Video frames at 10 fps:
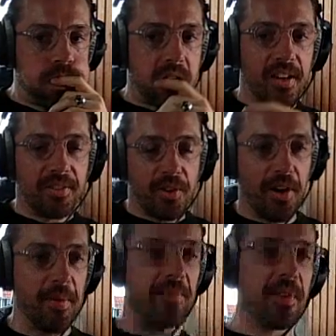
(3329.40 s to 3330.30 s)
All right,
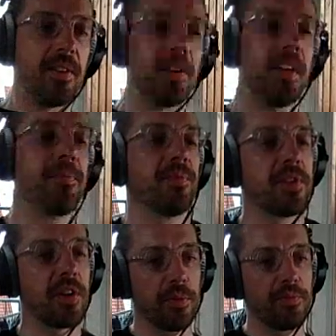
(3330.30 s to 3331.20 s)
Matt. Okay,
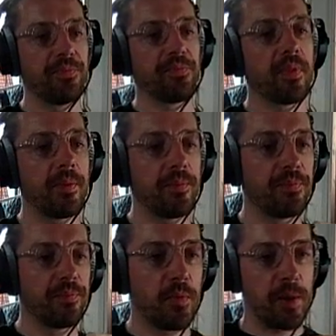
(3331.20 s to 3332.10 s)
so
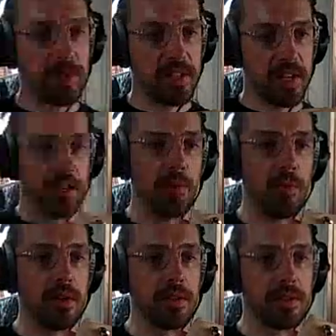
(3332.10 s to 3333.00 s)
what I was saying
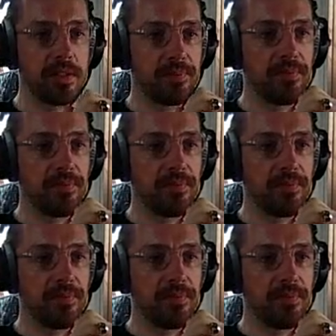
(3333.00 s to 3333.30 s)
was, now